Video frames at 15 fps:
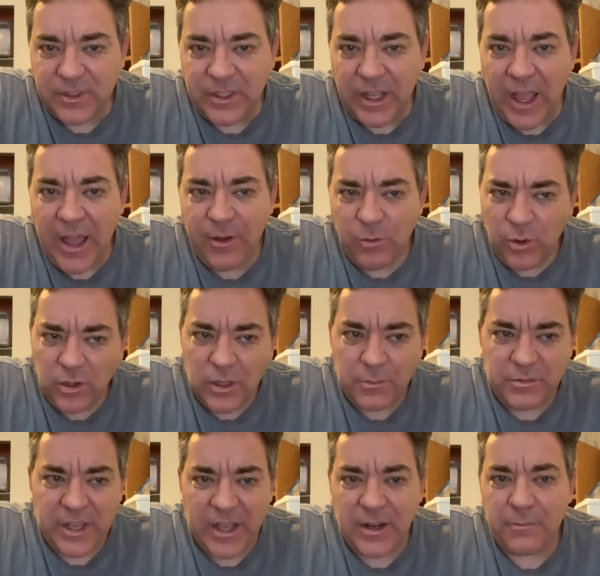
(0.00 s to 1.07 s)
and will
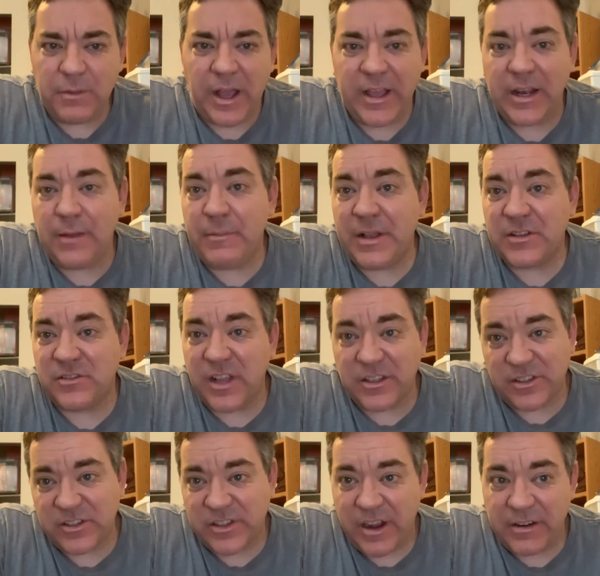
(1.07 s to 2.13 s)
obtain it by any means
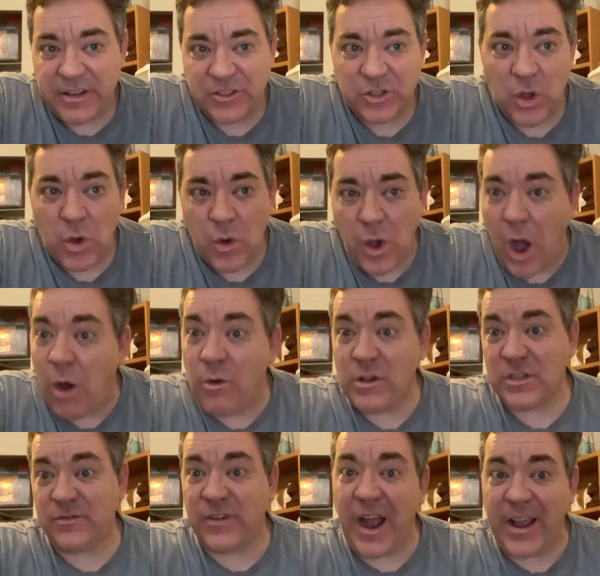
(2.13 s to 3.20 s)
necessary, so
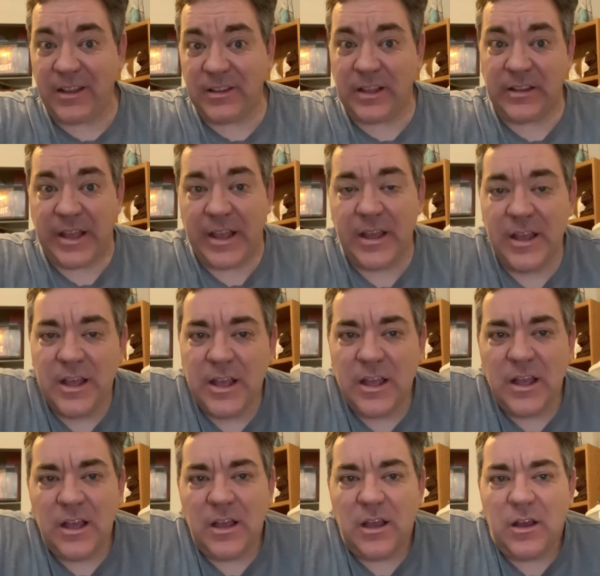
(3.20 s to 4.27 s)
always violently.
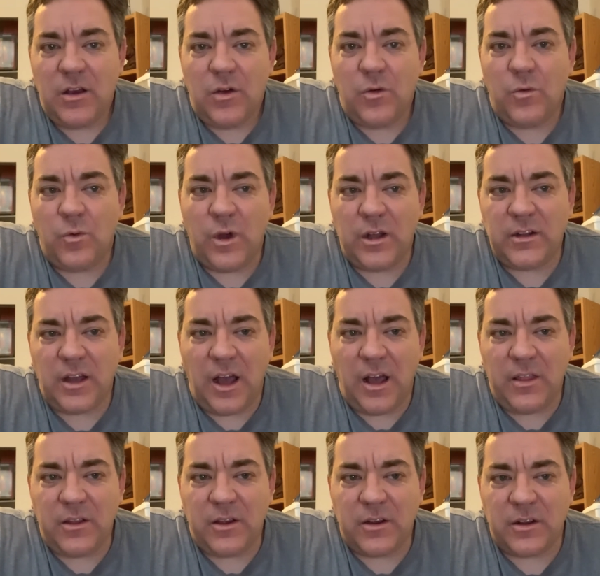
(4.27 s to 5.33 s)
One
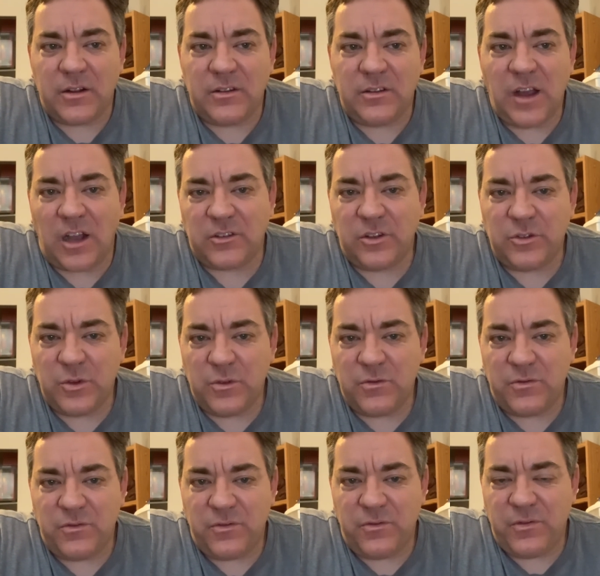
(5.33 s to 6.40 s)
other Dr. Doom
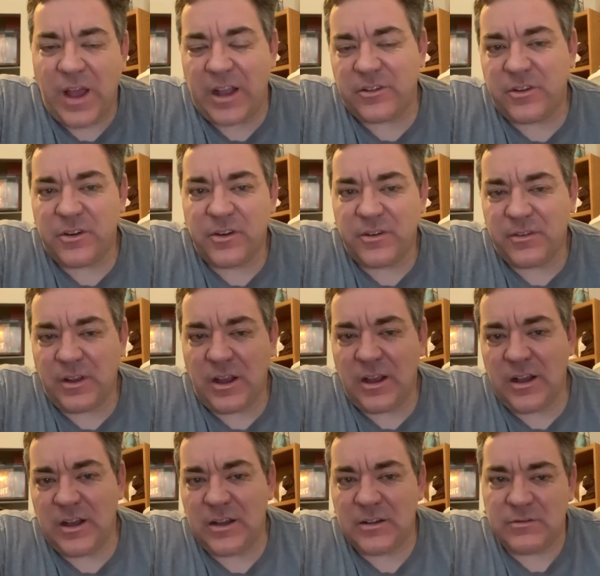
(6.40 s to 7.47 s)

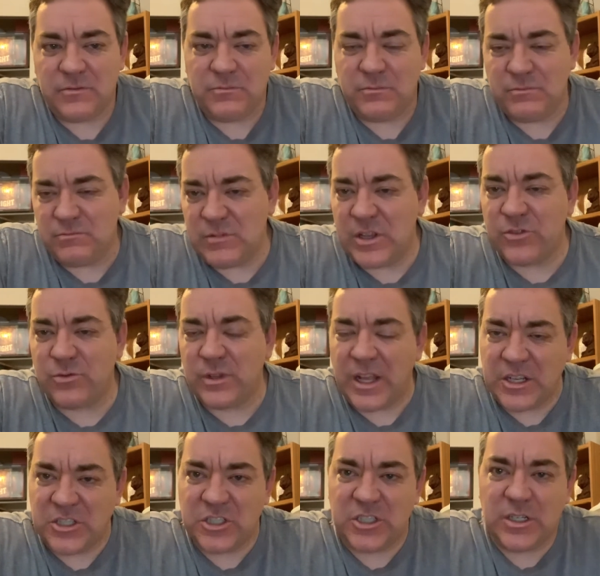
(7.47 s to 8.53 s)
factor, his
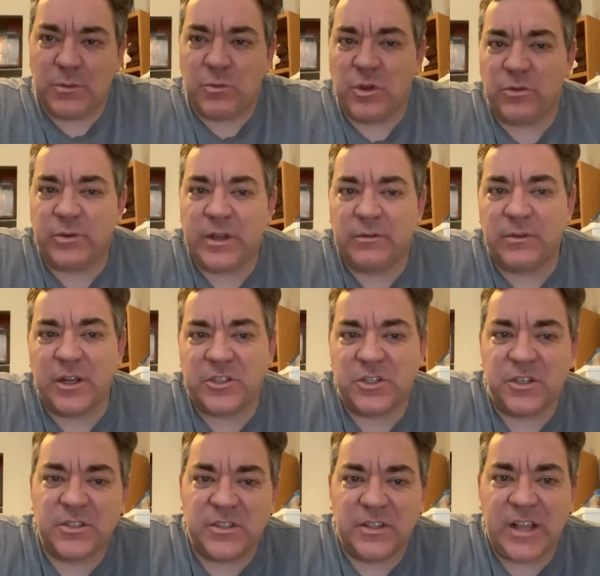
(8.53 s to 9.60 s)
relationship with Reed
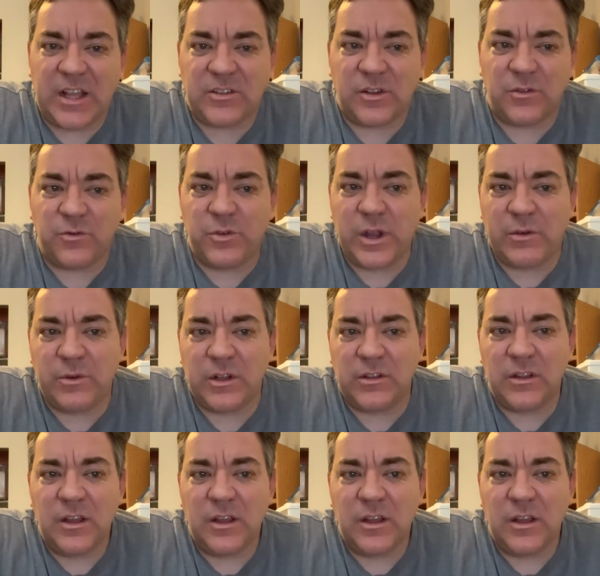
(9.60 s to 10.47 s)
Richards, and that's a frequent